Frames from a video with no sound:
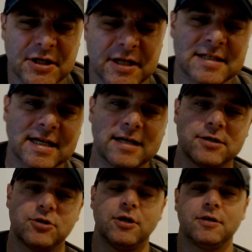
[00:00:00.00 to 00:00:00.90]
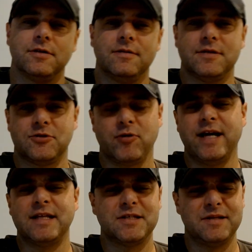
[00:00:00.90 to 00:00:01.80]
gets like this
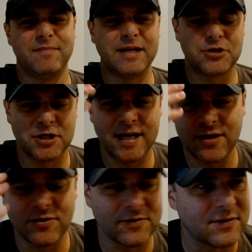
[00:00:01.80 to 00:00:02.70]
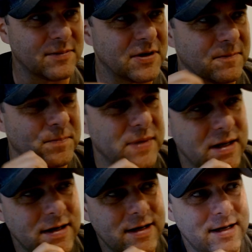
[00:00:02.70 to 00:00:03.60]
transdimensionator or something.
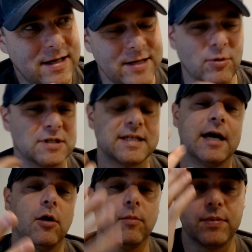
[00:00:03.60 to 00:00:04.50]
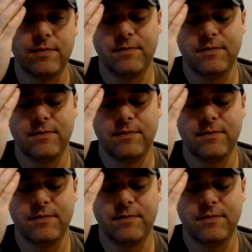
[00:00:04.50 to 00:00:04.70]
He wants to help